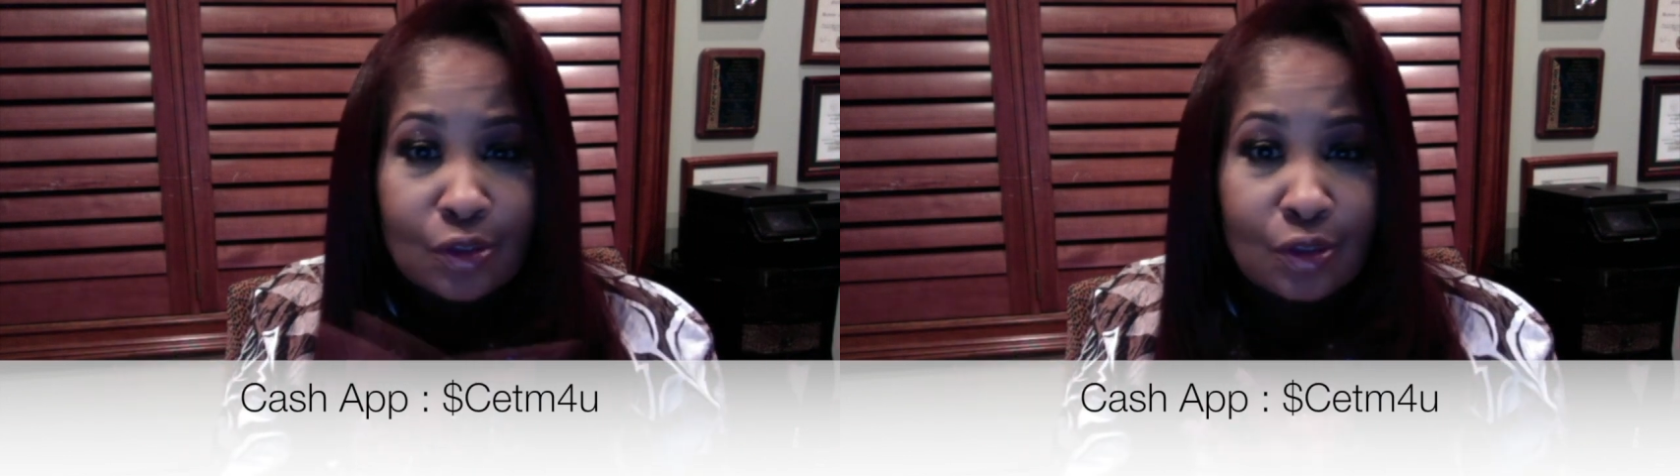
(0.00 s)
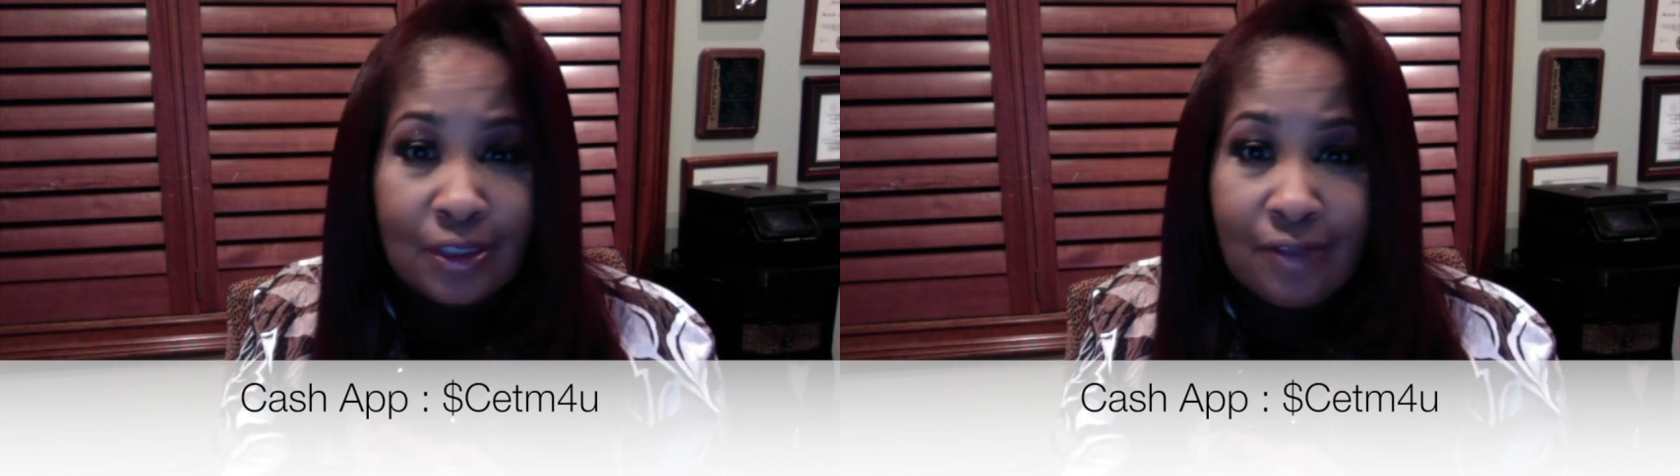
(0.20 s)

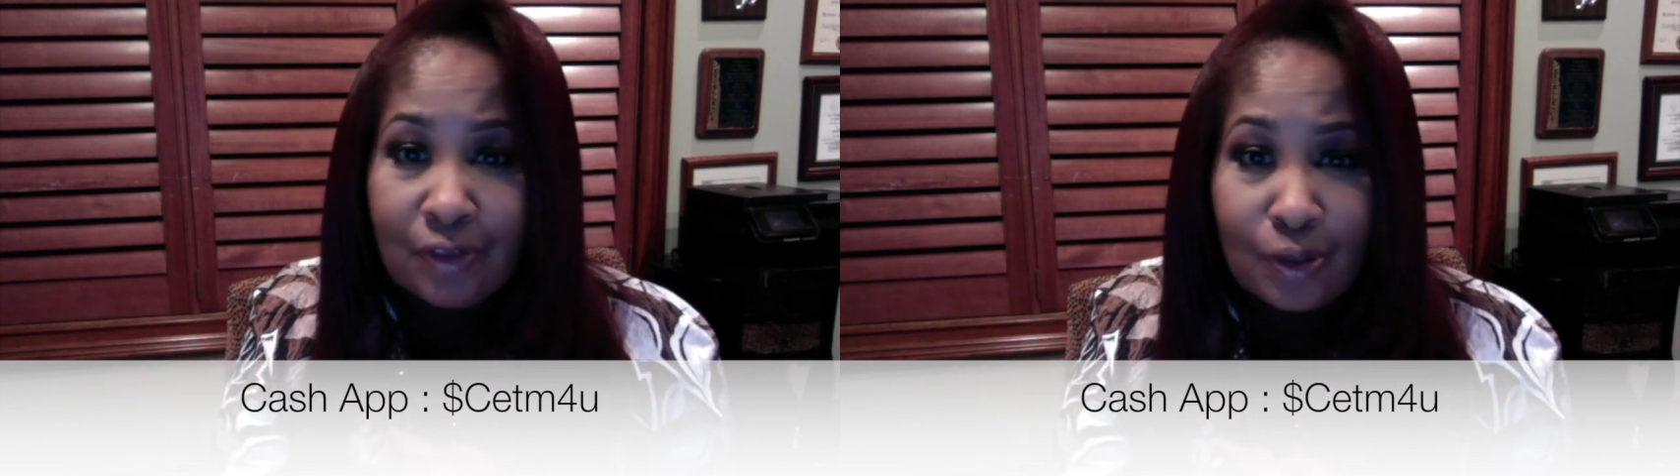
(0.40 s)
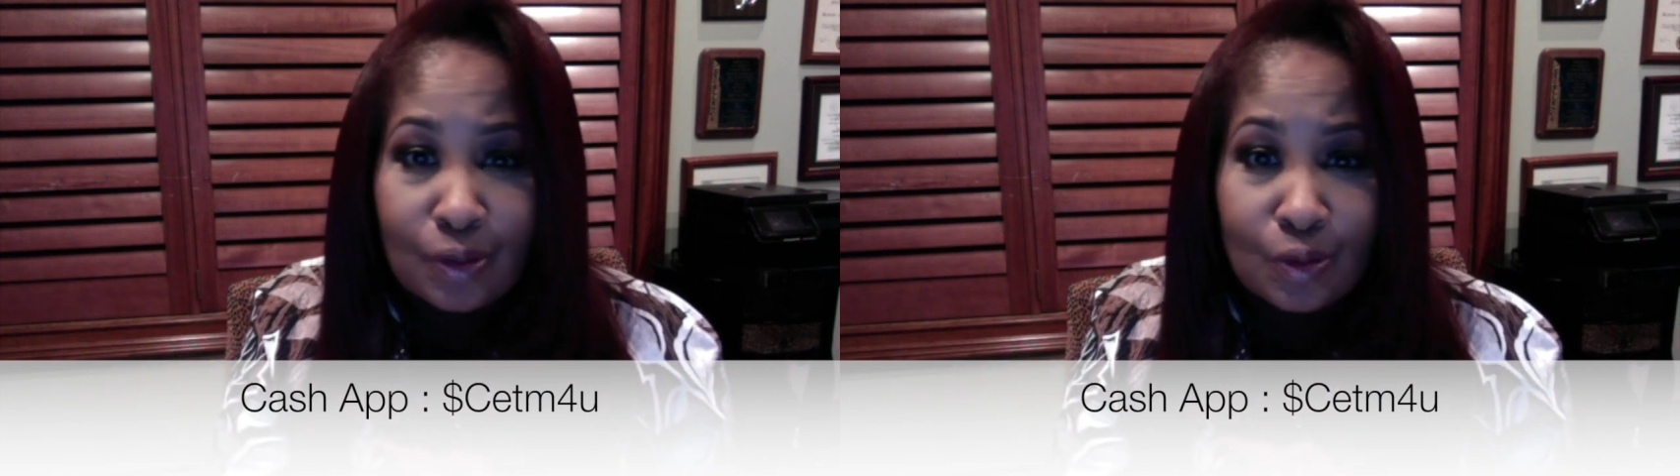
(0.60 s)
or even
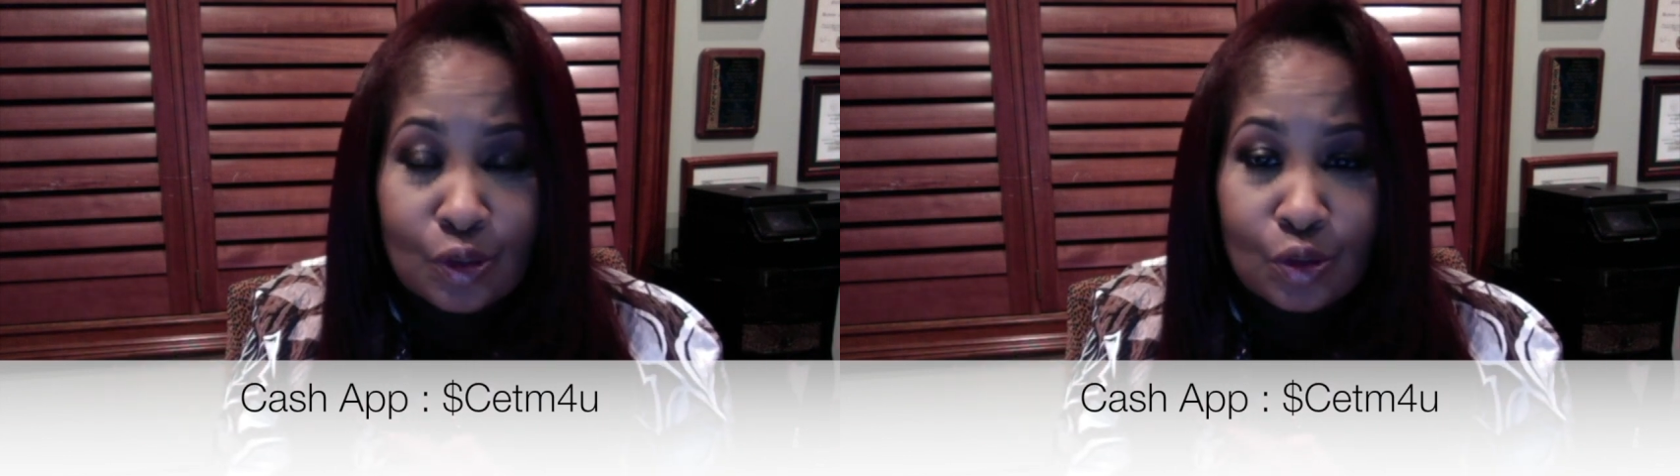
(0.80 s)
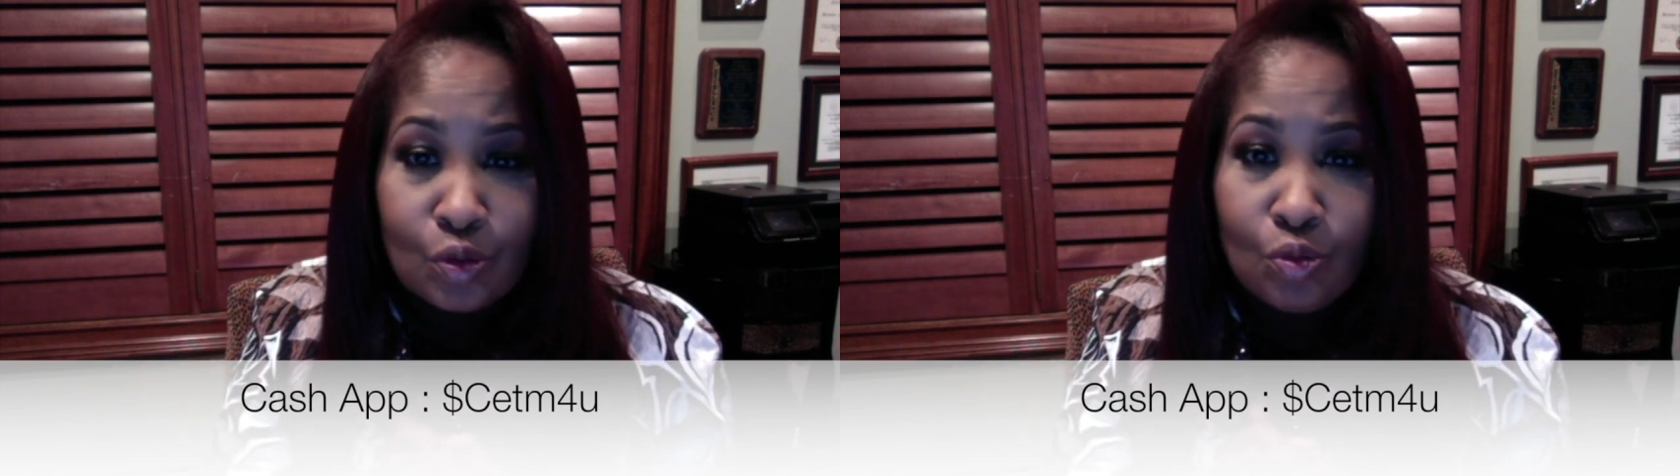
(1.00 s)
those
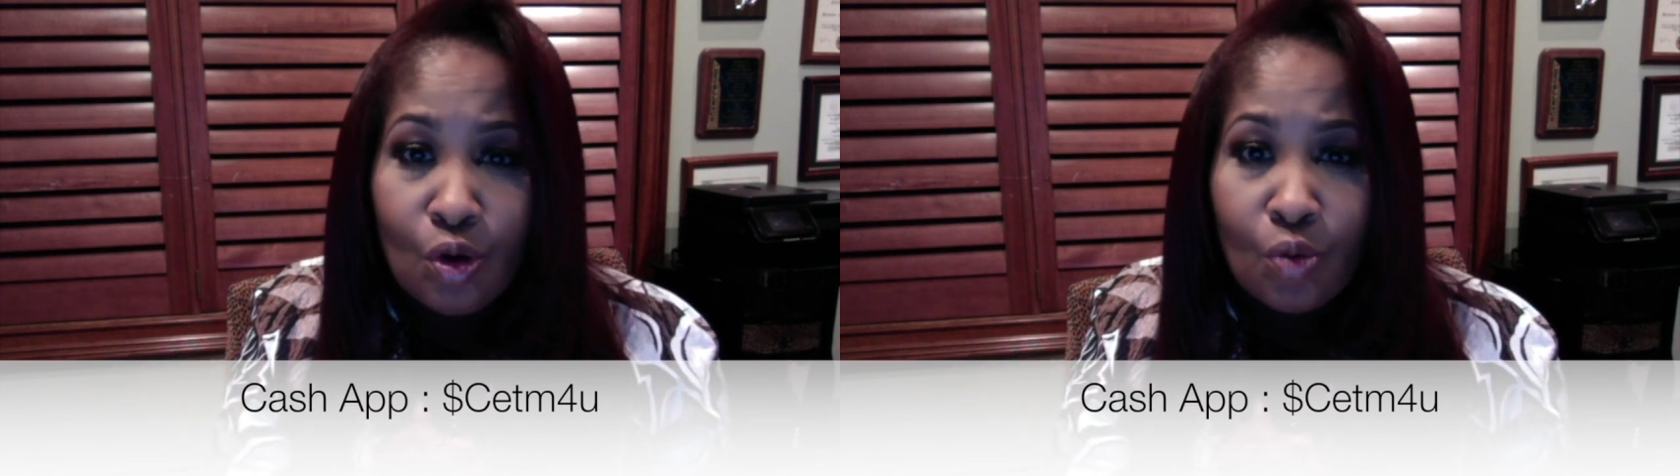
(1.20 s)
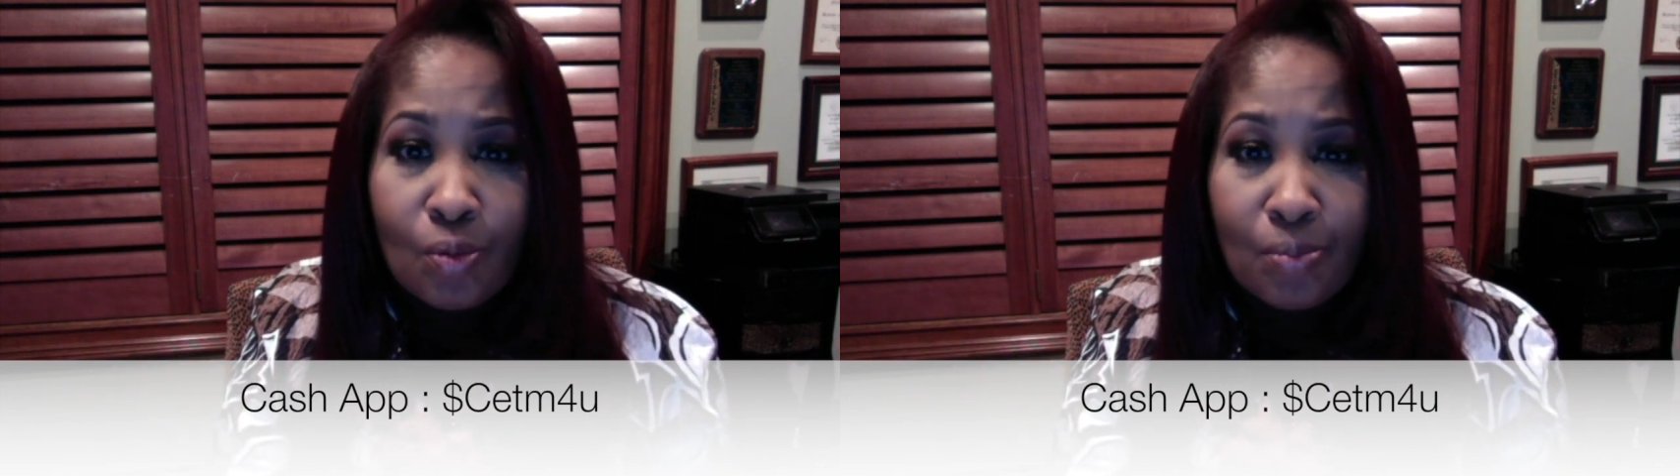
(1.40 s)
who
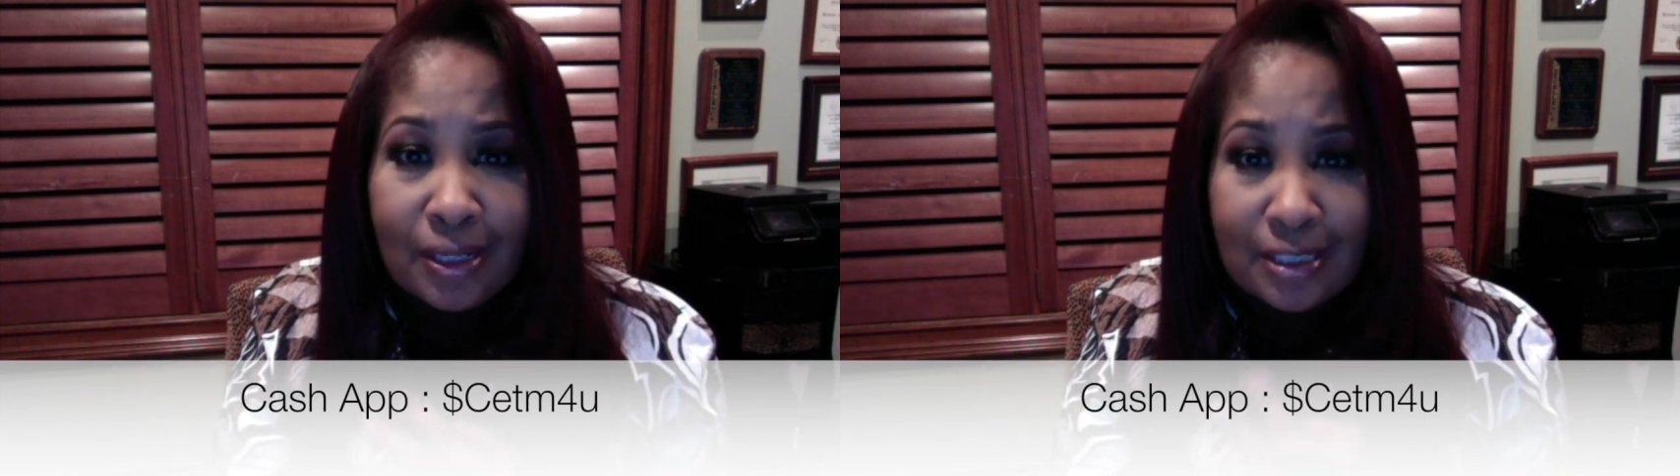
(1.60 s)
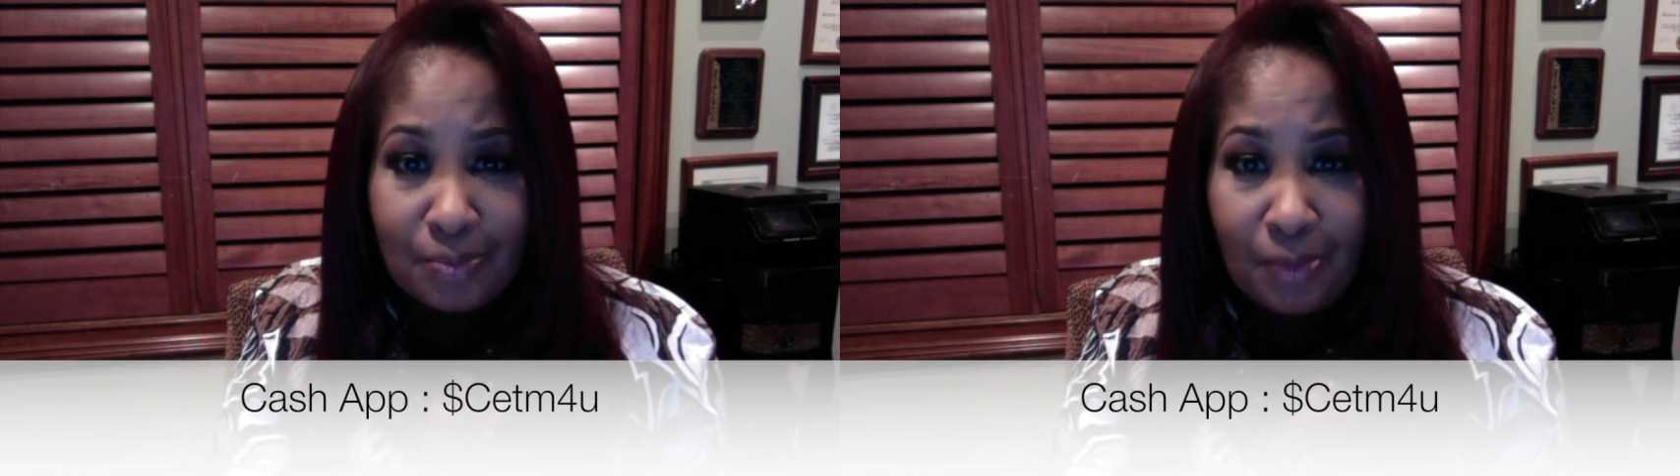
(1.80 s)
were
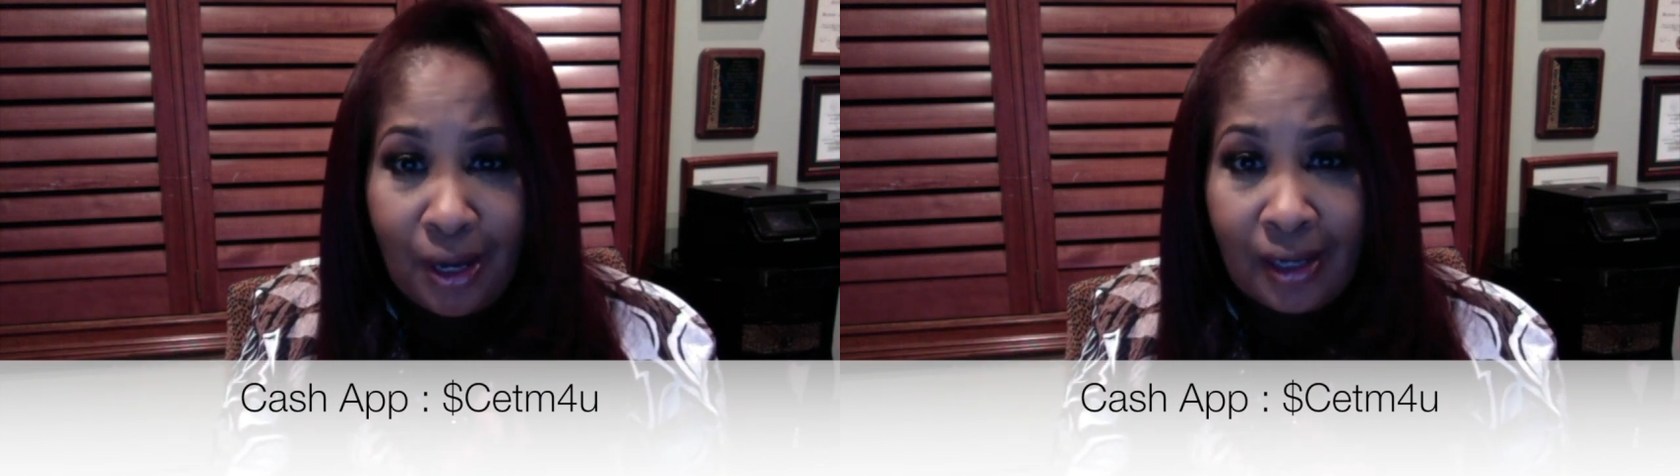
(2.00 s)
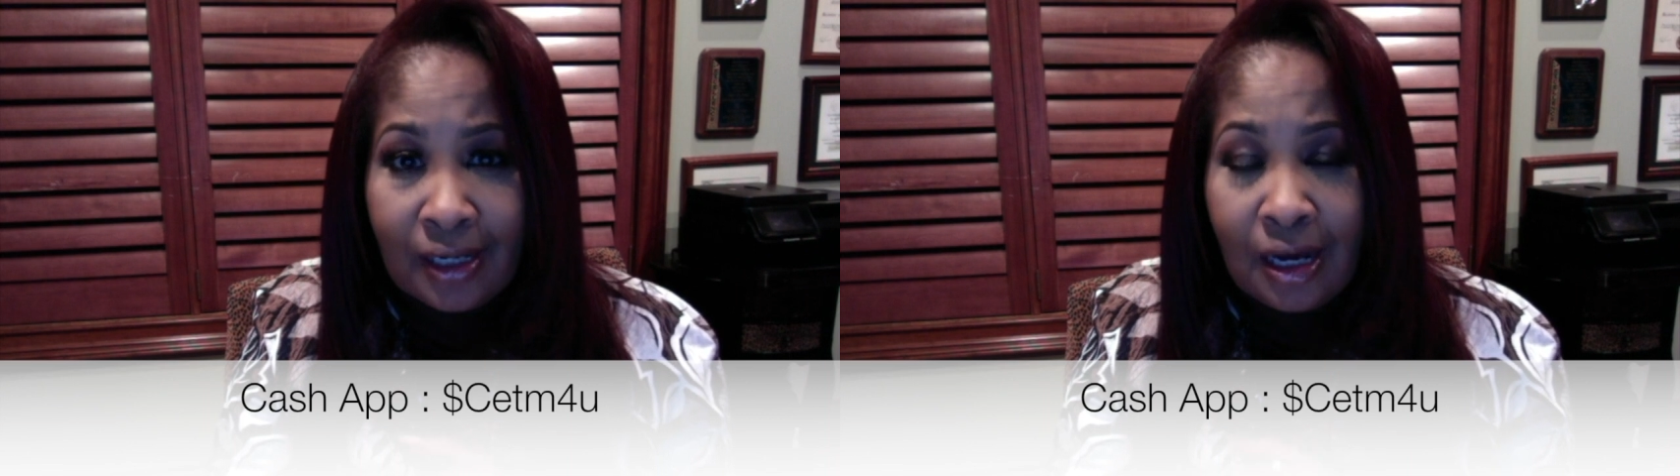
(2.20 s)
blessed by